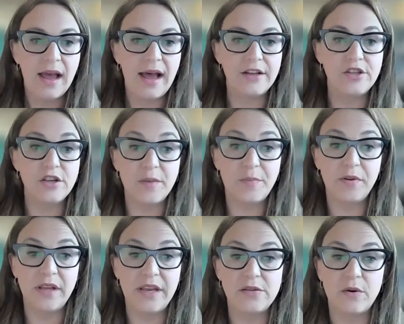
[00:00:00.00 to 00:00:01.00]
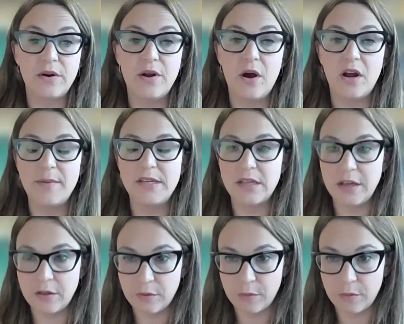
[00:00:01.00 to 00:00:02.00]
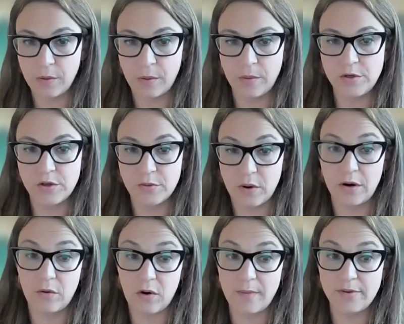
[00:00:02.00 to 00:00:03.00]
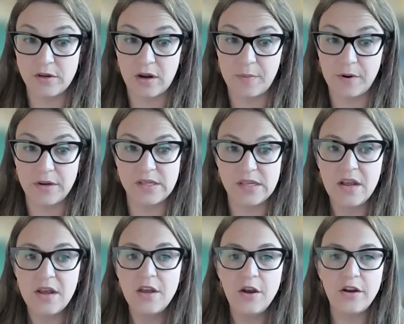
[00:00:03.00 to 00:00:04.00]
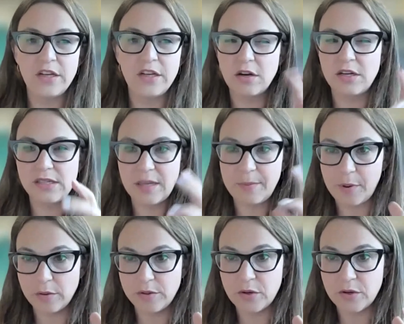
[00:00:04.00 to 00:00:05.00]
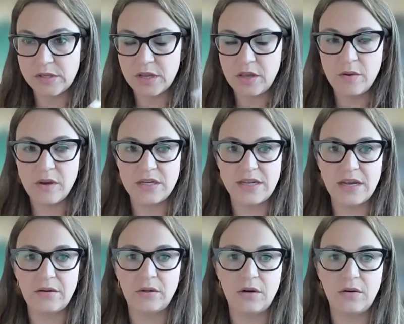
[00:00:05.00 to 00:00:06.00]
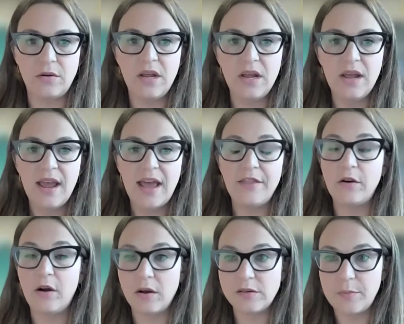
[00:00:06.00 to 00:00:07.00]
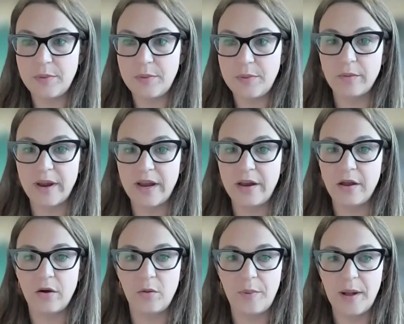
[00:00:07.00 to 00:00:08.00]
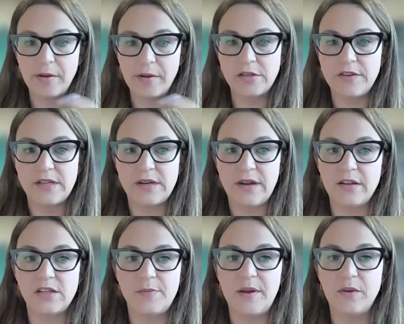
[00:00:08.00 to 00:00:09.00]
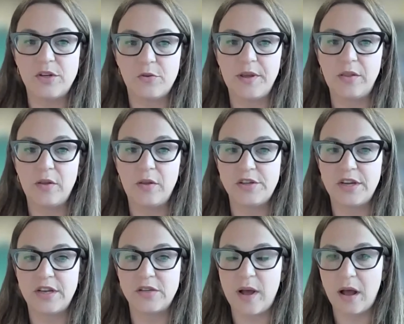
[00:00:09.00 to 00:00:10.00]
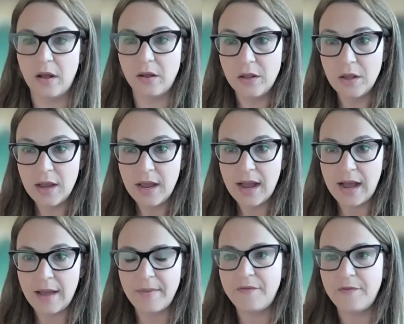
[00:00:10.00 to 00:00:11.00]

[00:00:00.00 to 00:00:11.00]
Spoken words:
to the police or anonymously through Toronto Crime Stoppers. You're going to start to see posters that you can download, and there'll also be a radio public service announcement, which we'll be launching as well. If we